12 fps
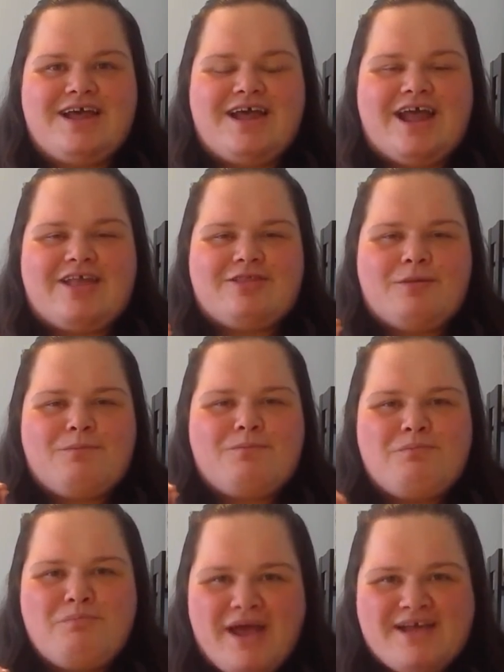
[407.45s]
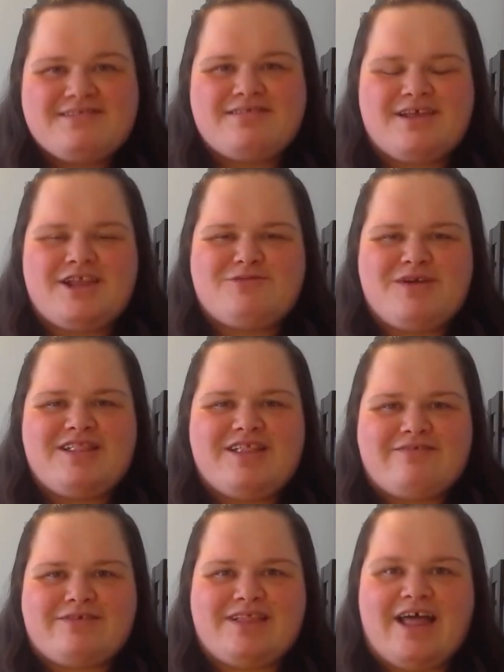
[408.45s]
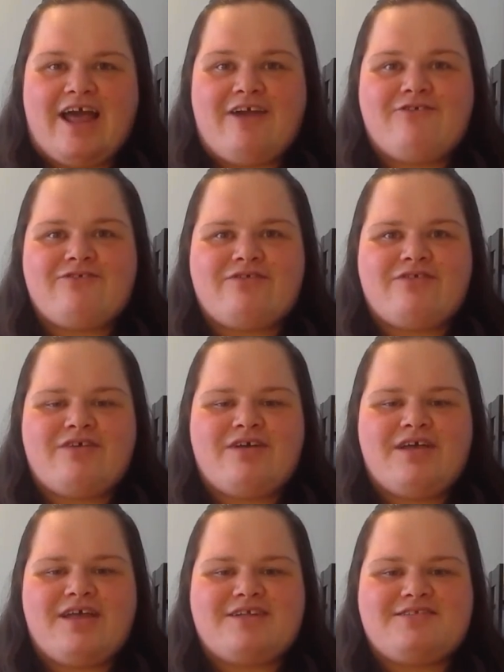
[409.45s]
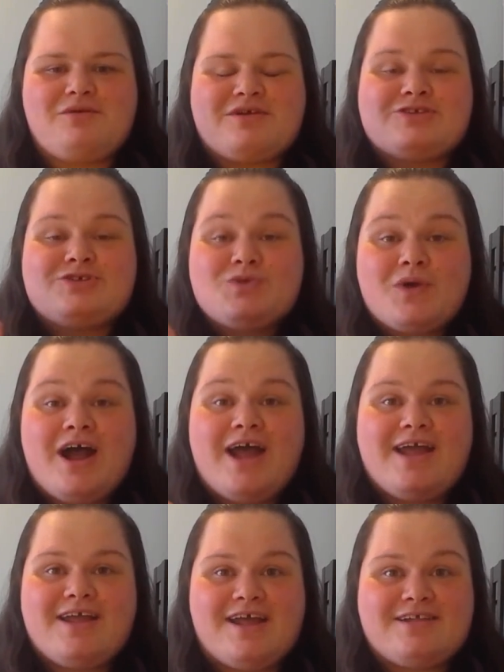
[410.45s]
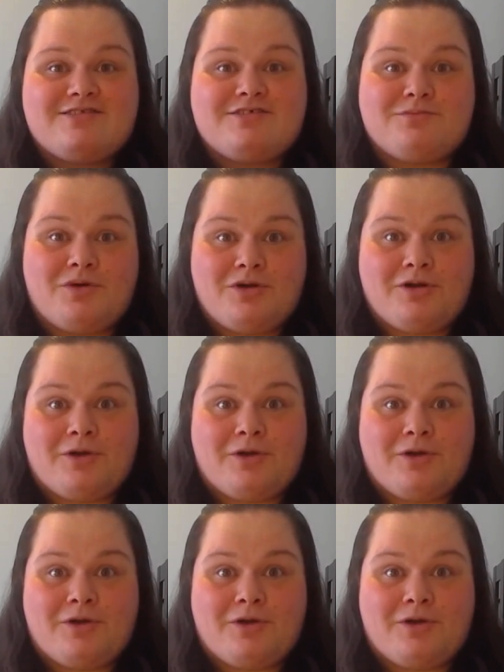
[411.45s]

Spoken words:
and the best thing about living life is you can try again tomorrow.